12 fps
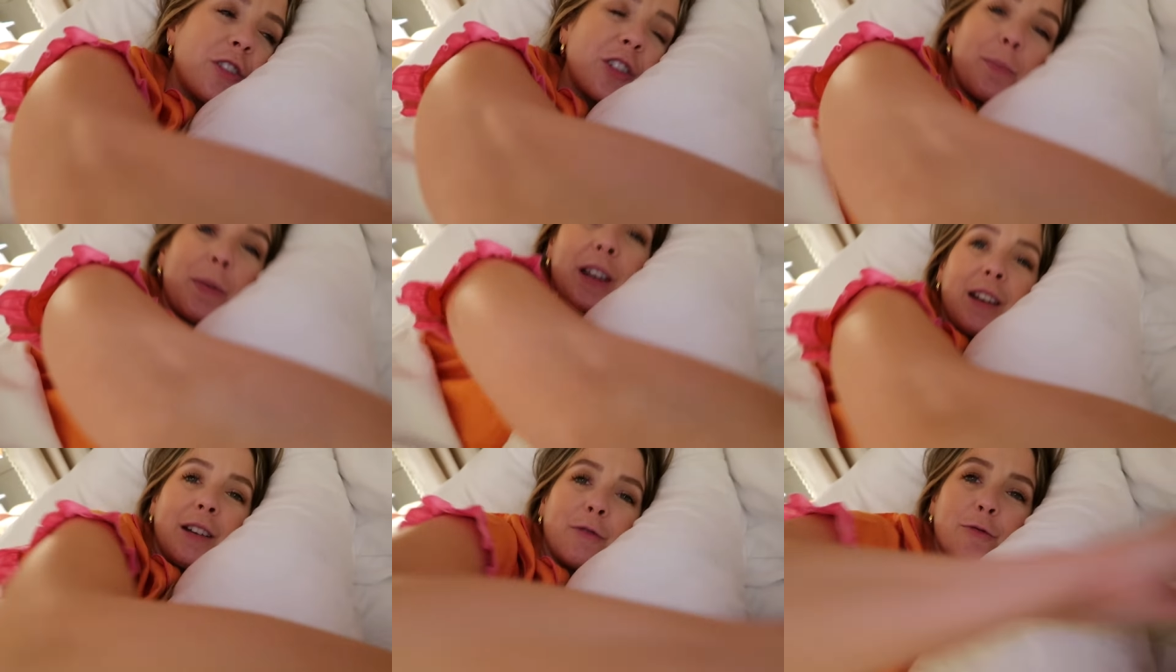just
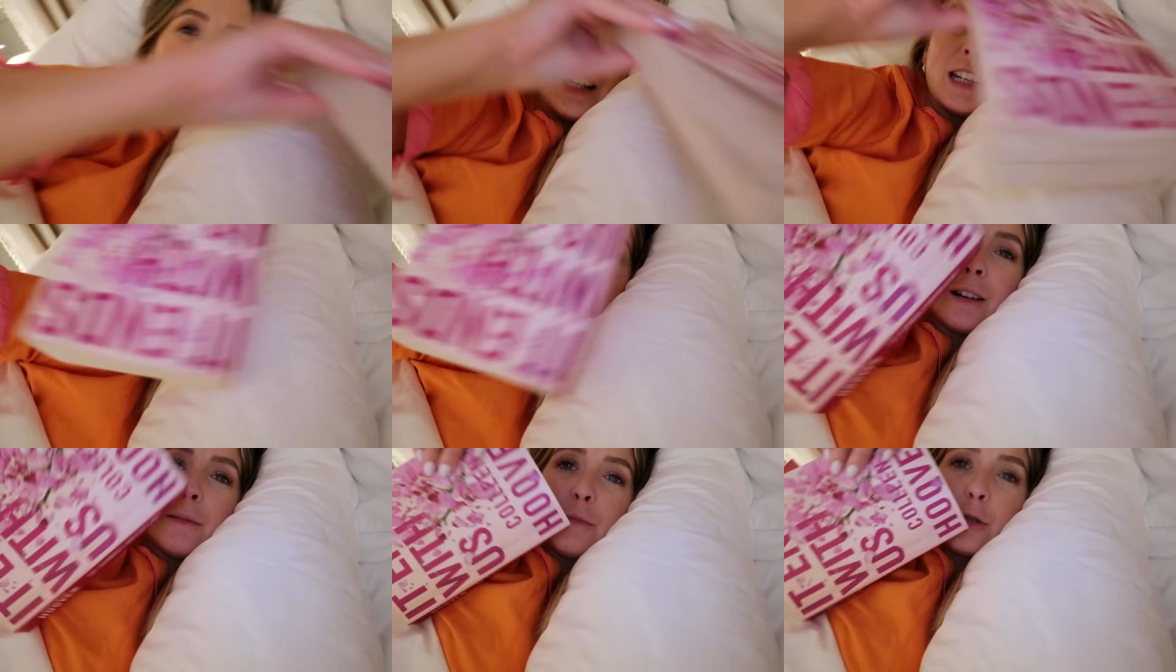been
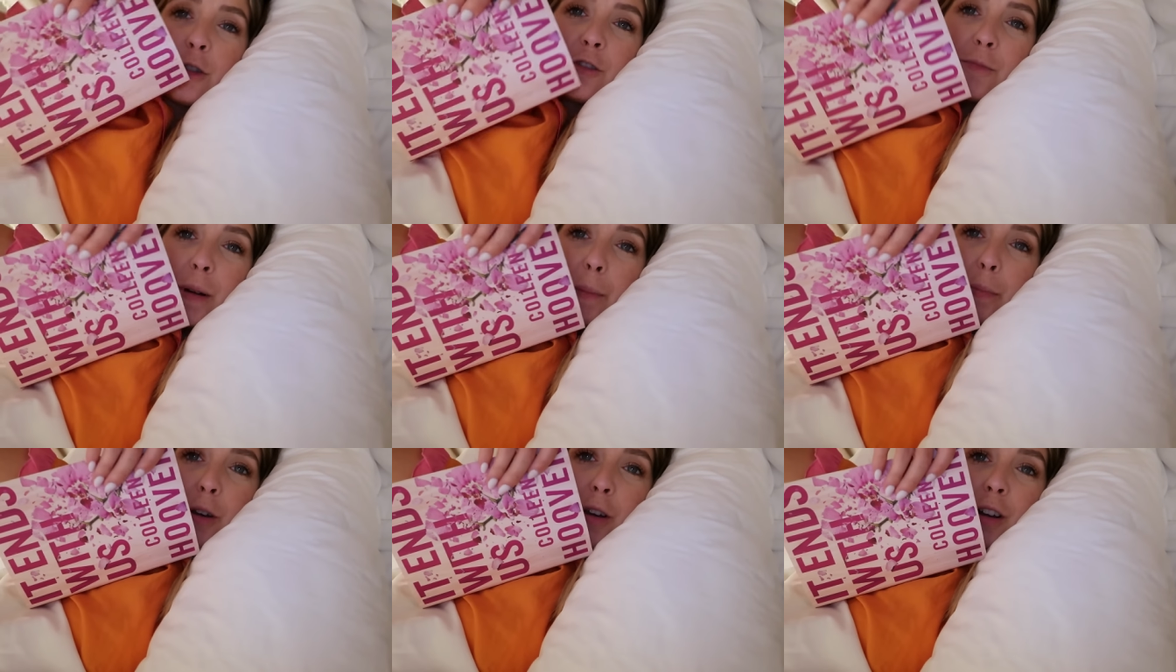reading more of my
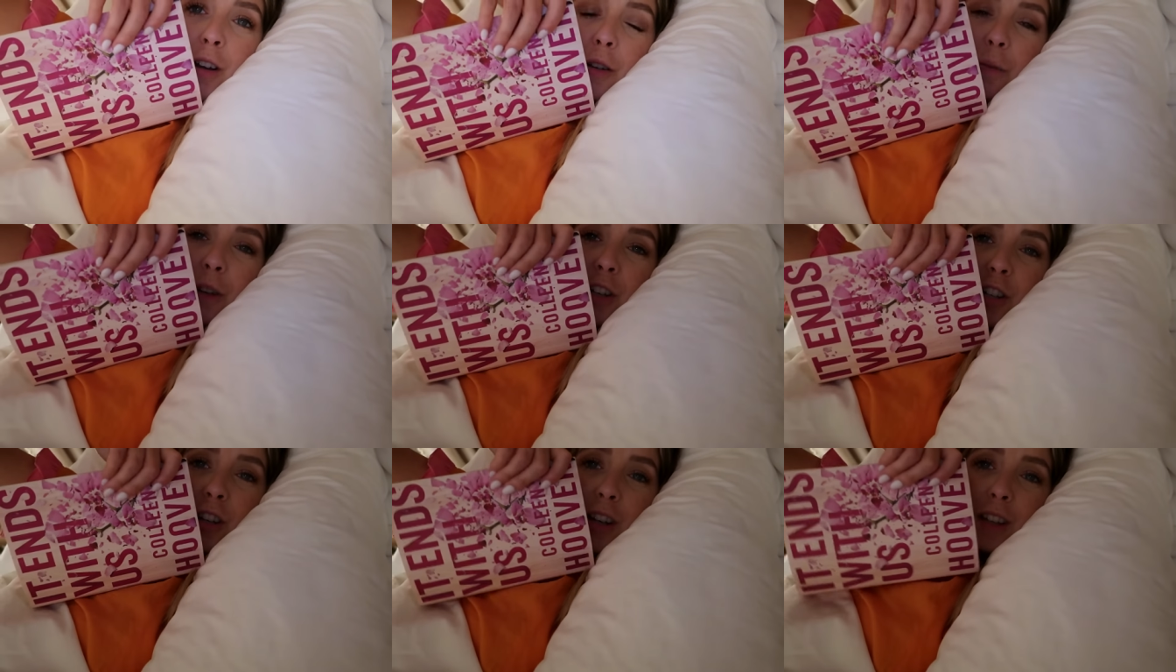book,
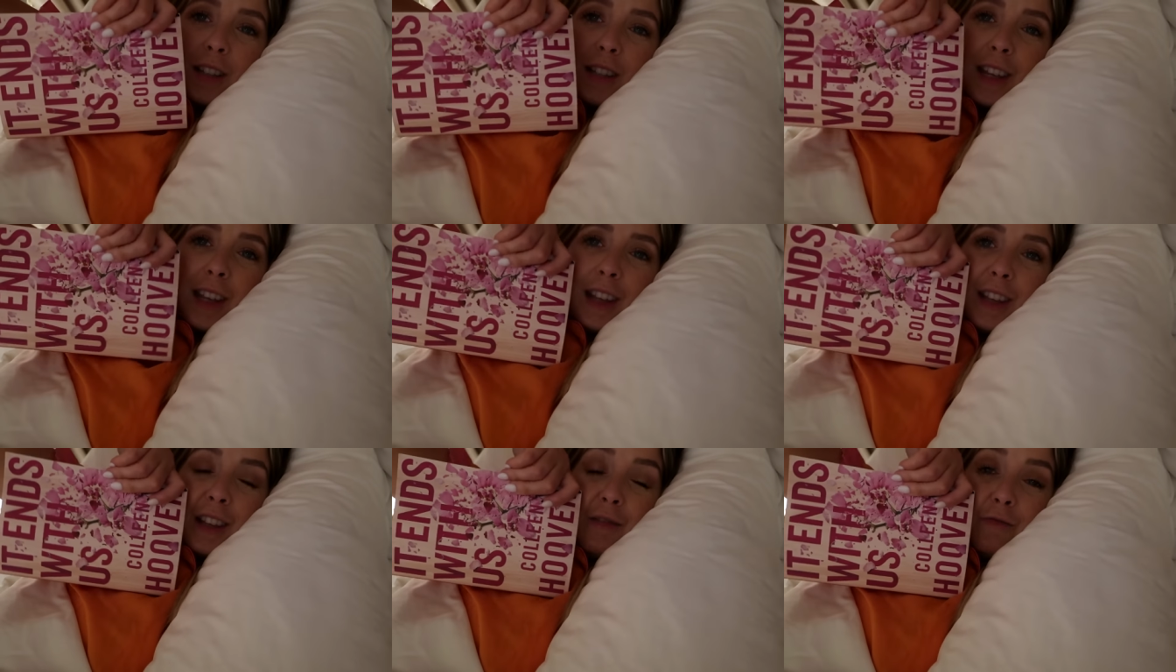which is
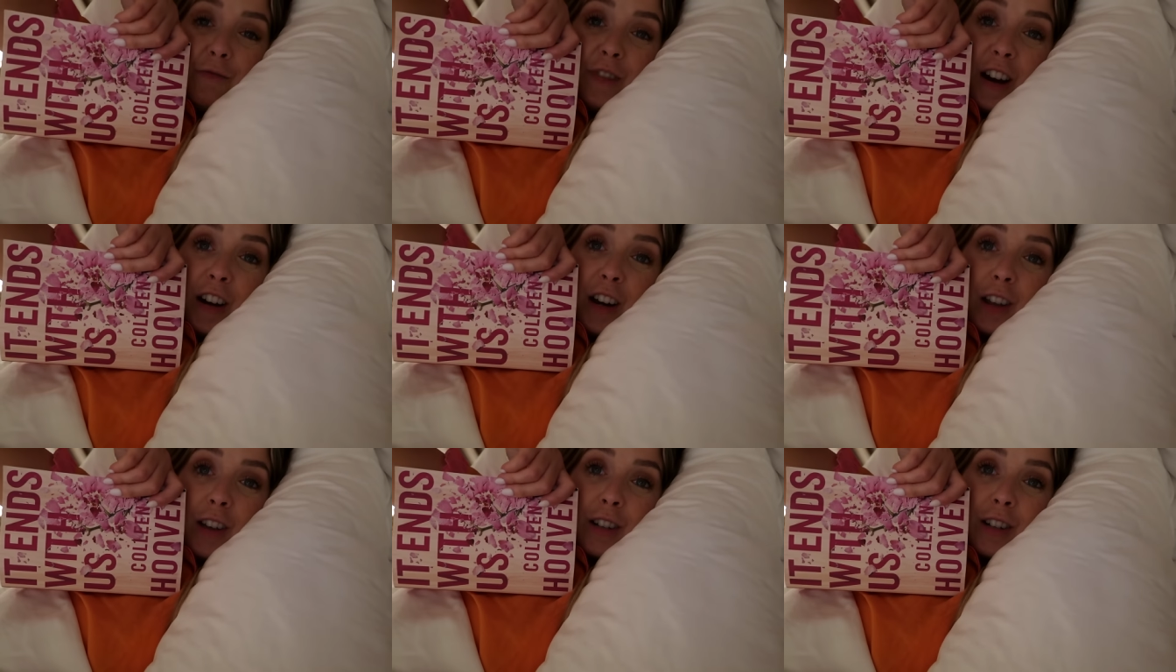very
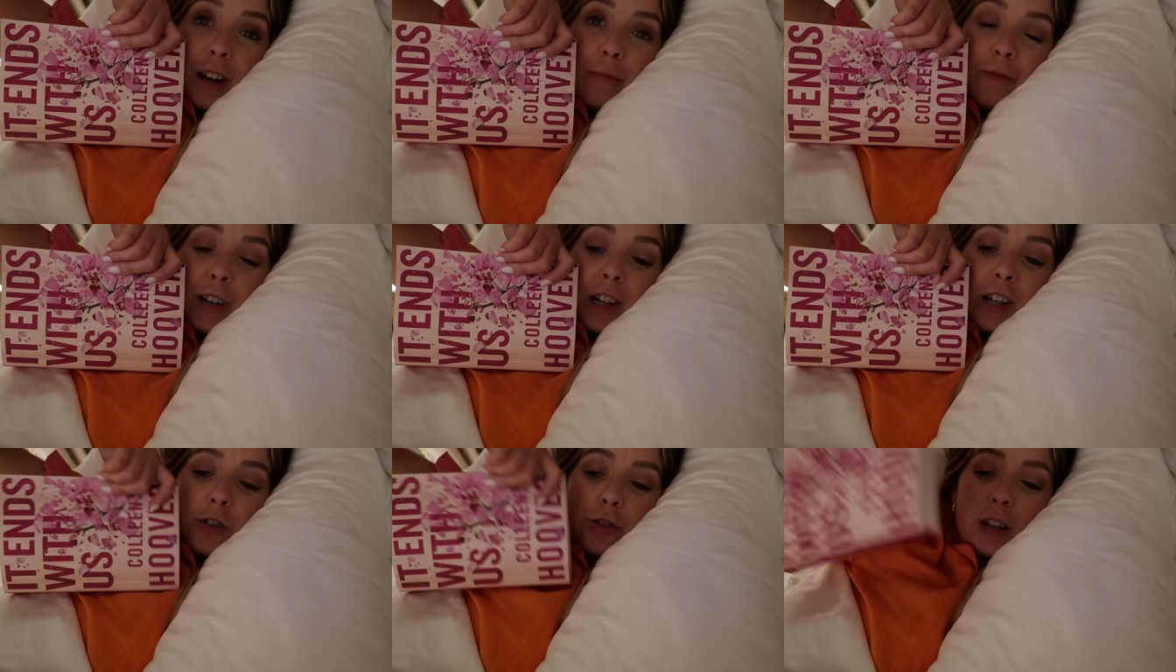good. I'm
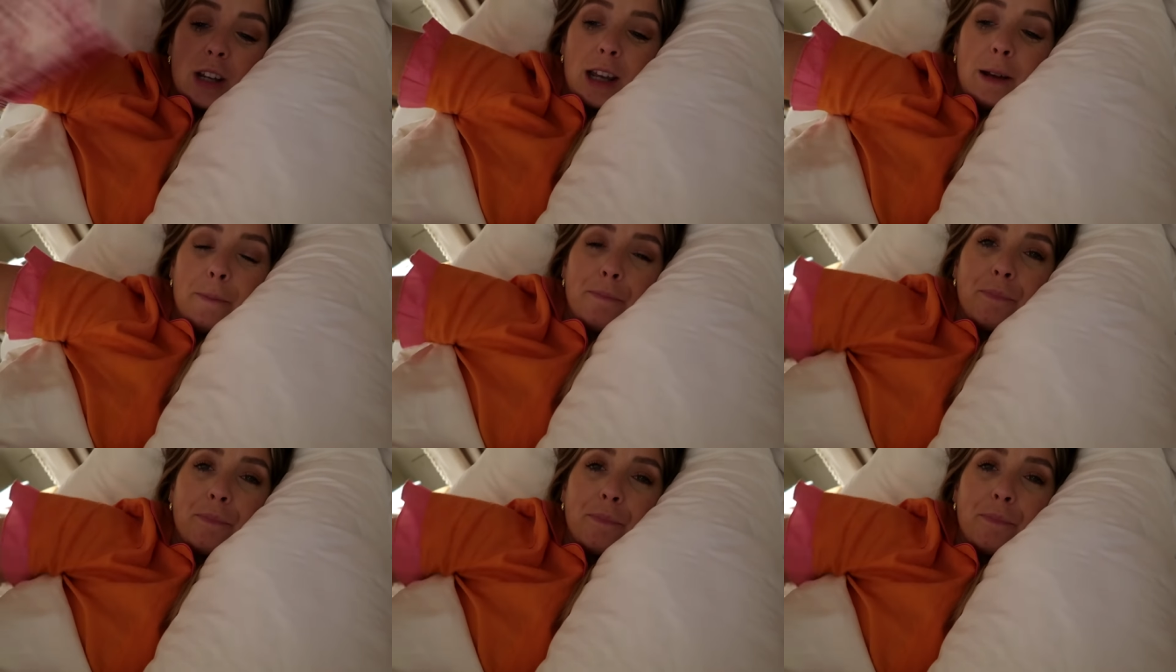really enjoying it.